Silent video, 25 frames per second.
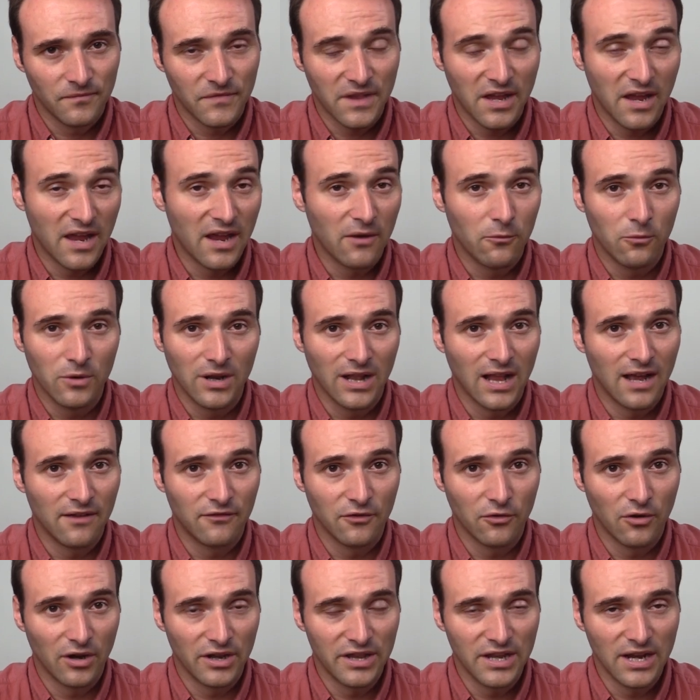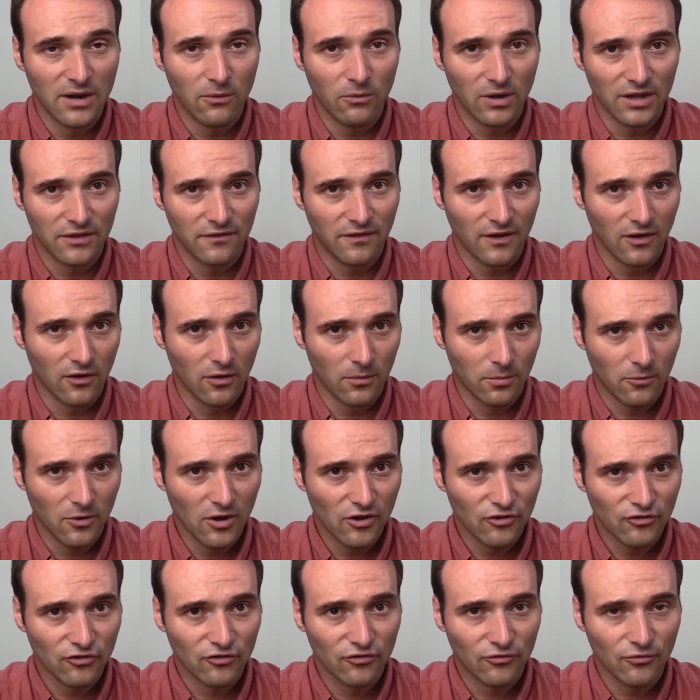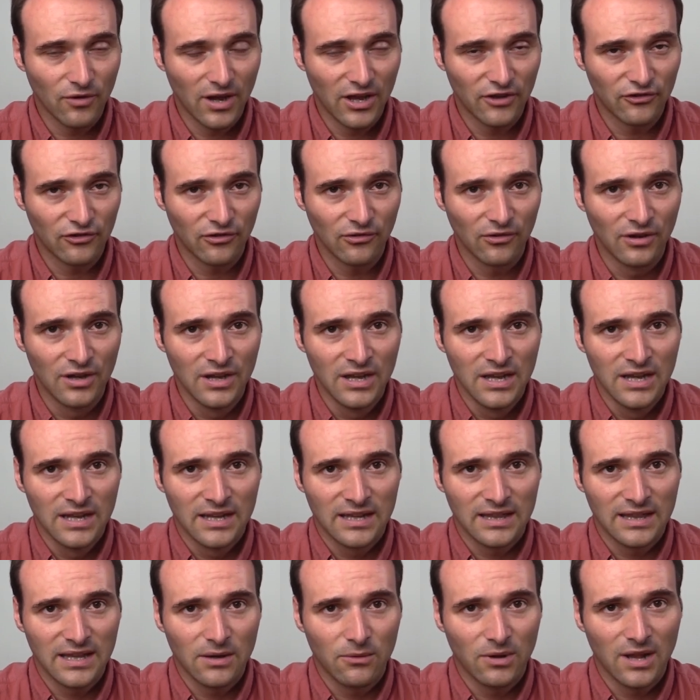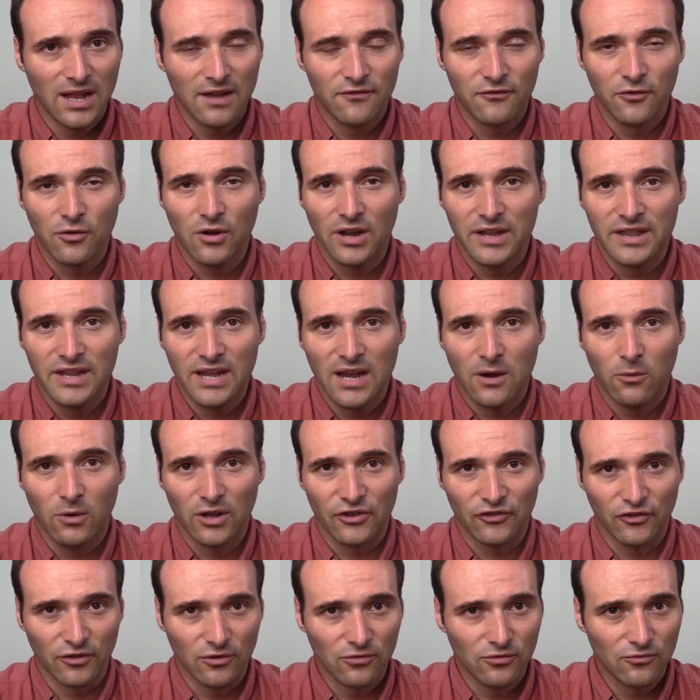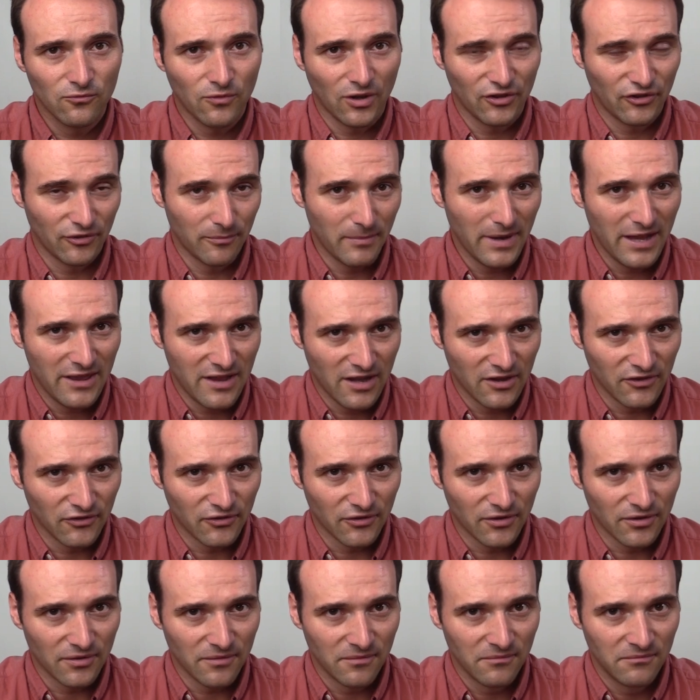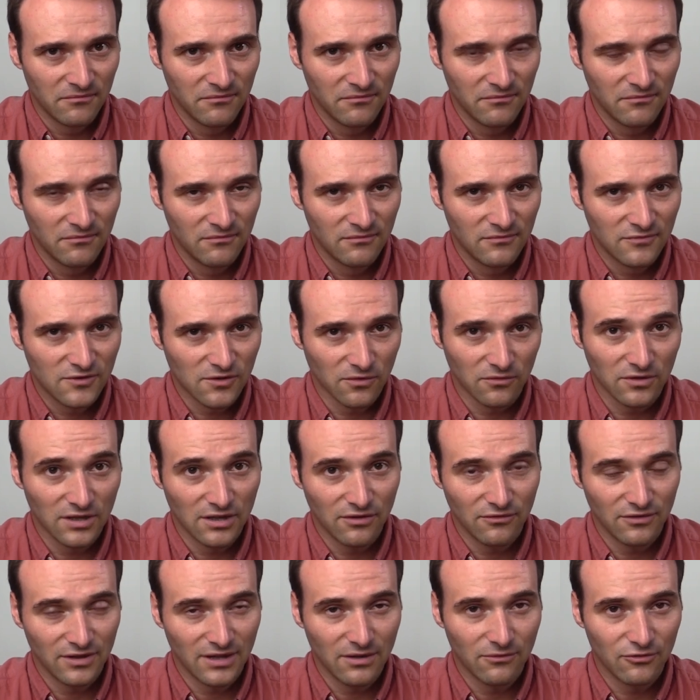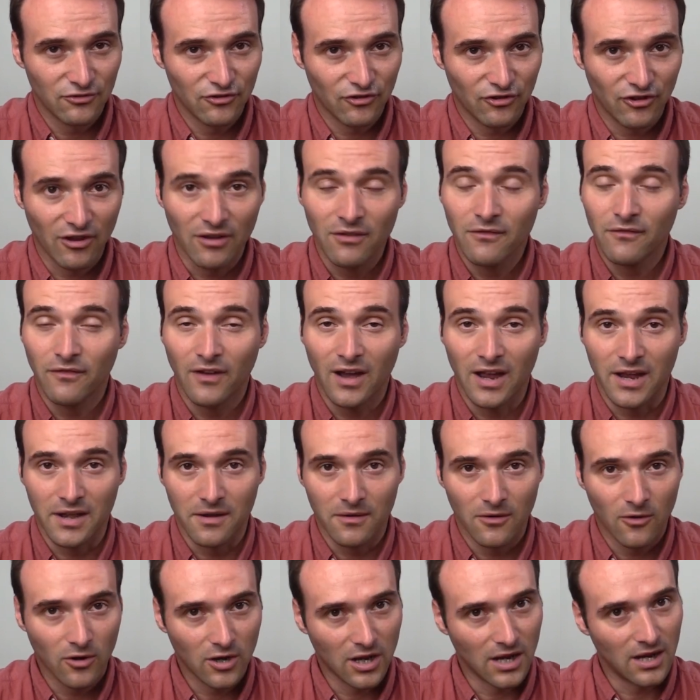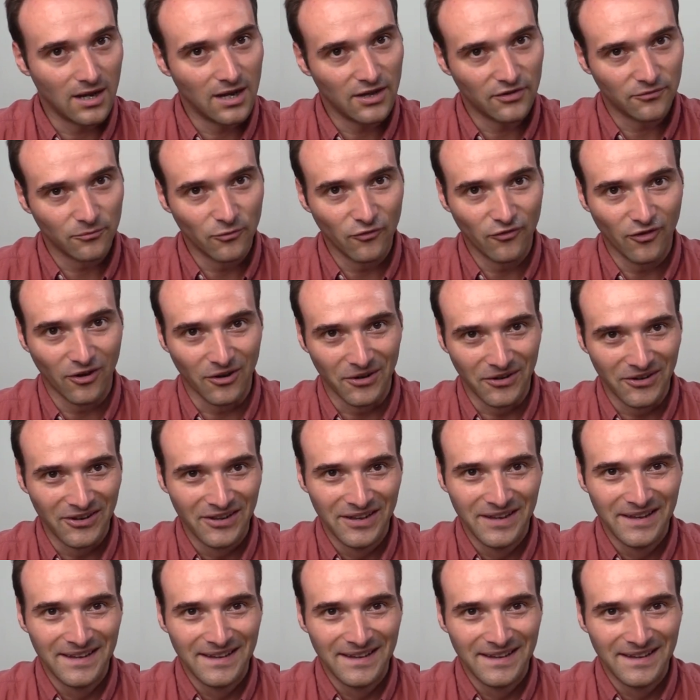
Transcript: they will have no idea what follow-up questions to ask you. They will have no idea what's a good, what's a bad answer. So they, they will just say, fine, okay, let's move on.